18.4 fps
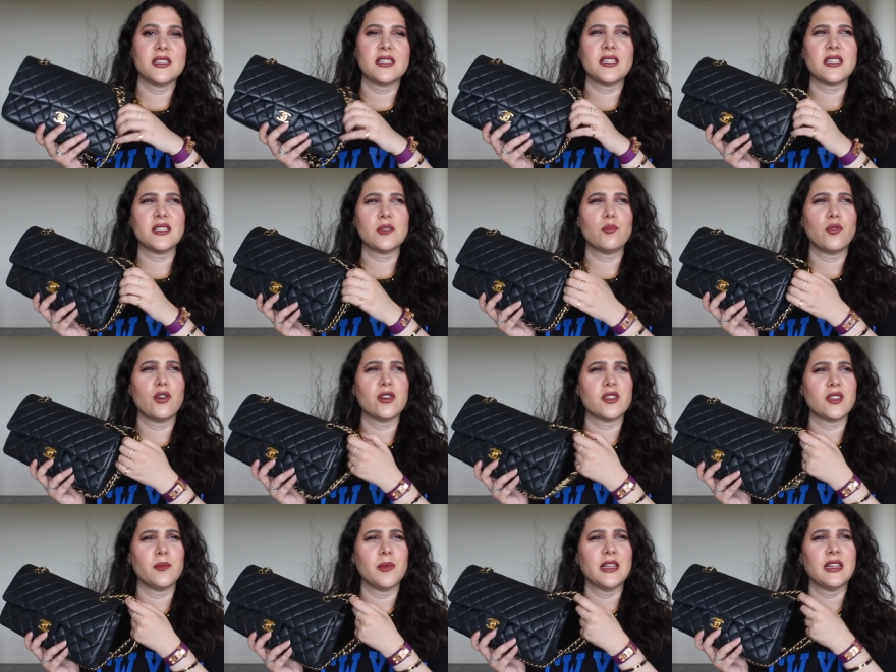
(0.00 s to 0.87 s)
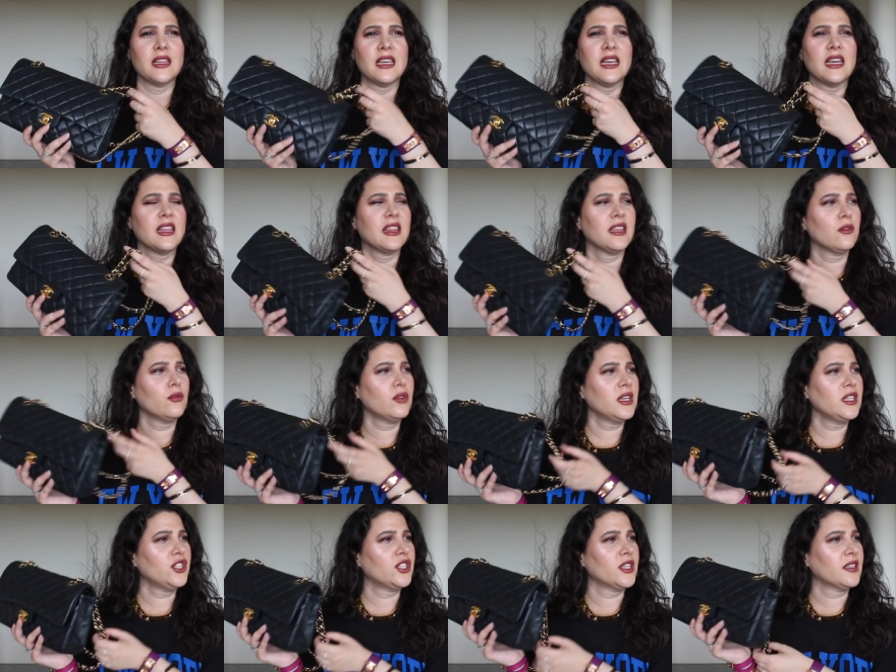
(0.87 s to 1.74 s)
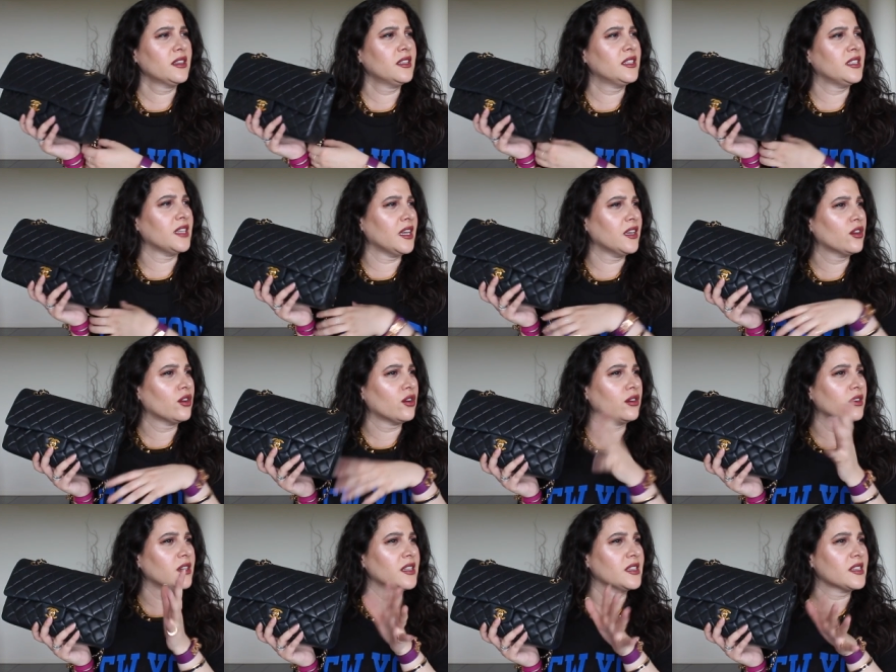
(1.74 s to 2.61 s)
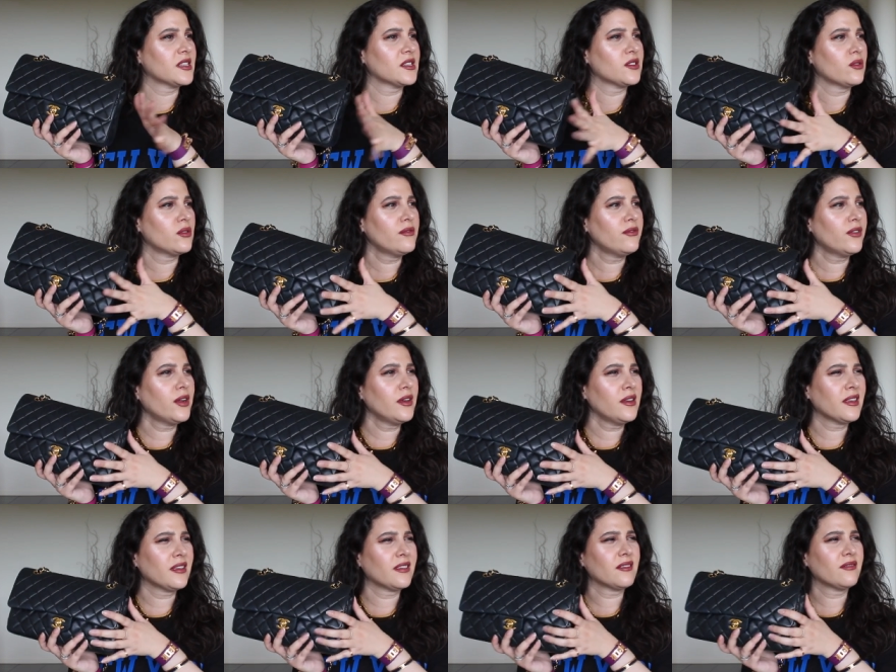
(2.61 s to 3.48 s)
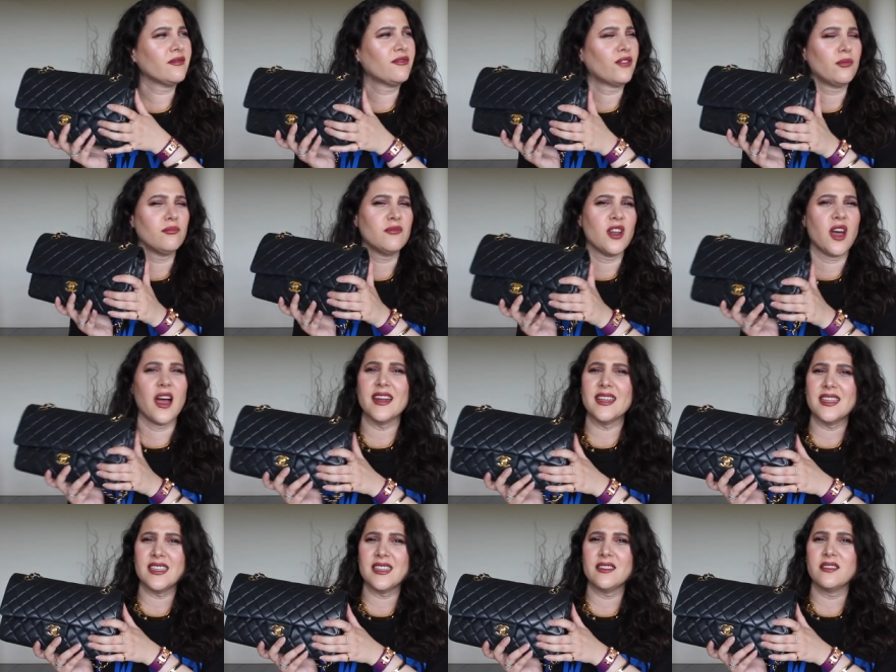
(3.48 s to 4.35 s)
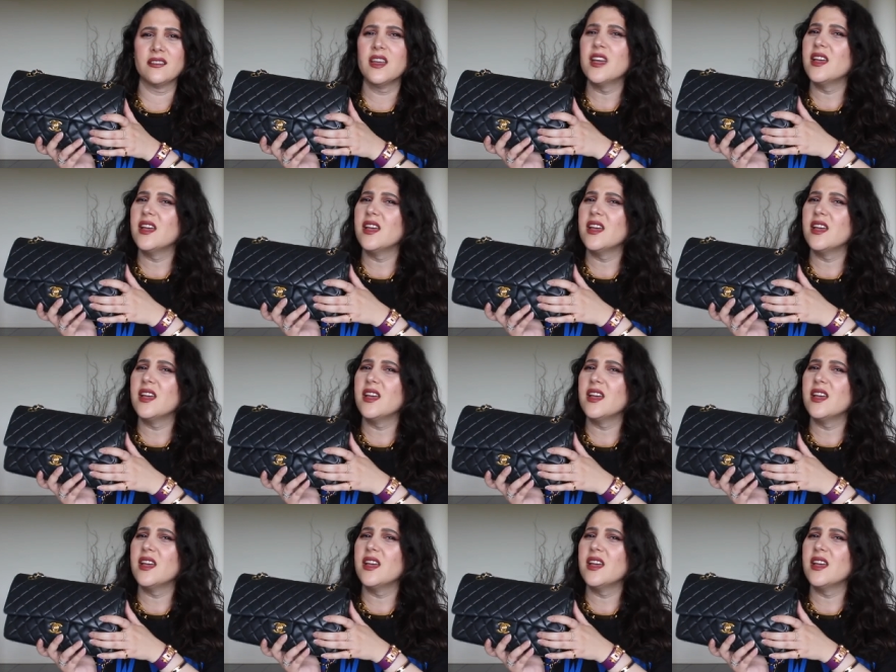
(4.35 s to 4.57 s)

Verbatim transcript: This is approximately, I think when I checked the date code, it's sort of from 90,